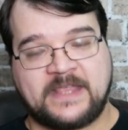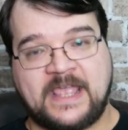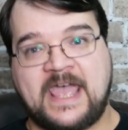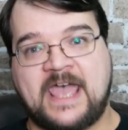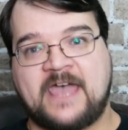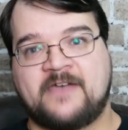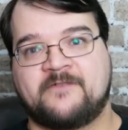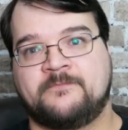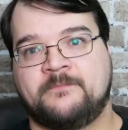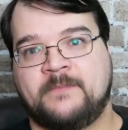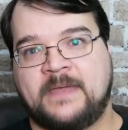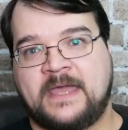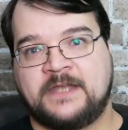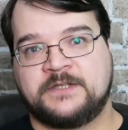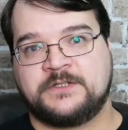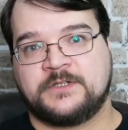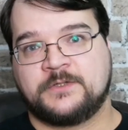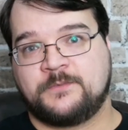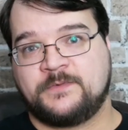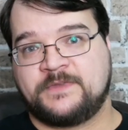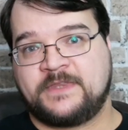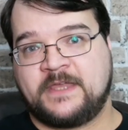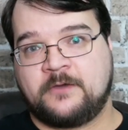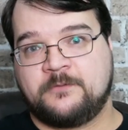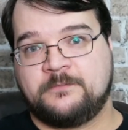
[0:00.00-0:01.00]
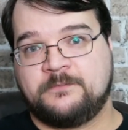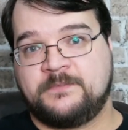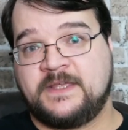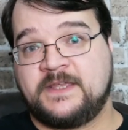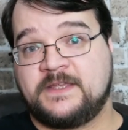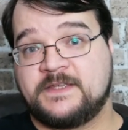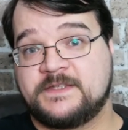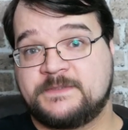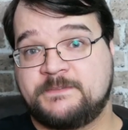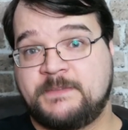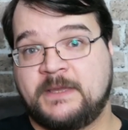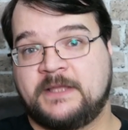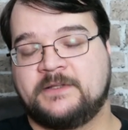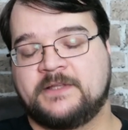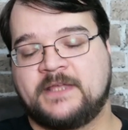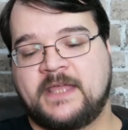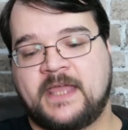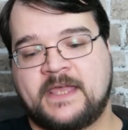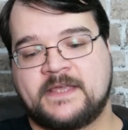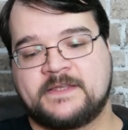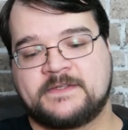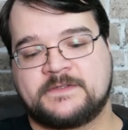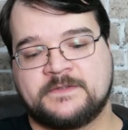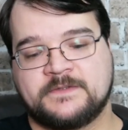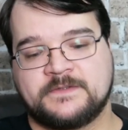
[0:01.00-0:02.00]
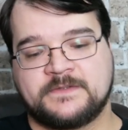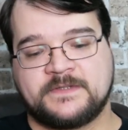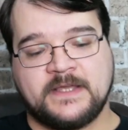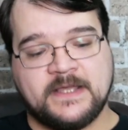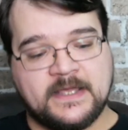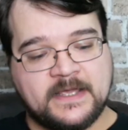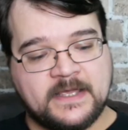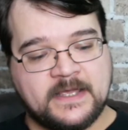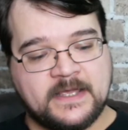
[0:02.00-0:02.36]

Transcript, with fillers: have magic without being spellcasters,